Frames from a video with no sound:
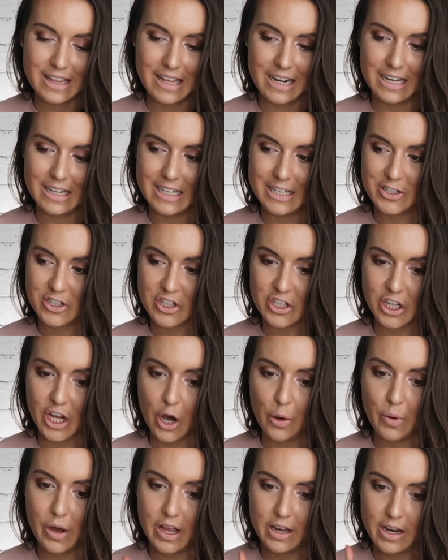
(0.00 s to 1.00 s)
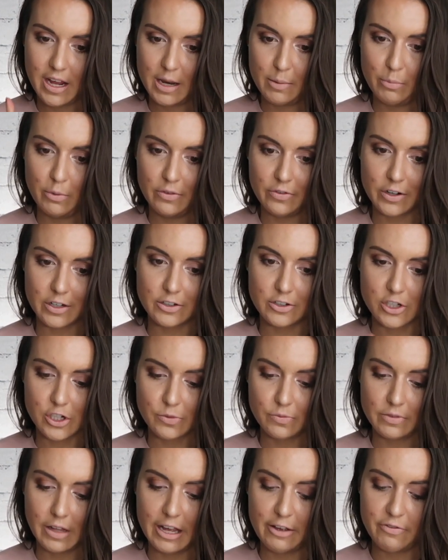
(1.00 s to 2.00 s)
that it needs to go in and move your
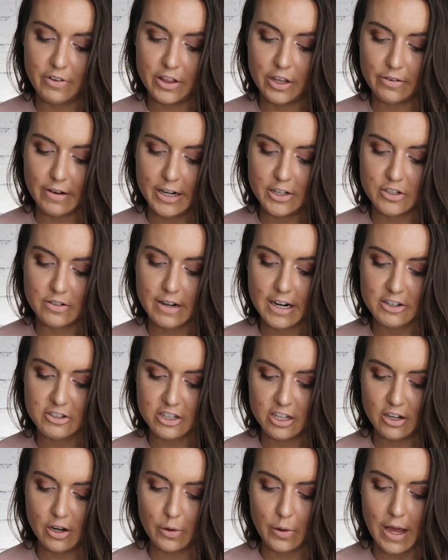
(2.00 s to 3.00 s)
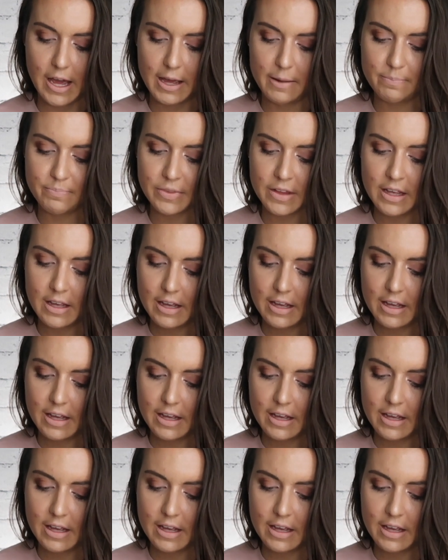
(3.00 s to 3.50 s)
life in the right direction, okay?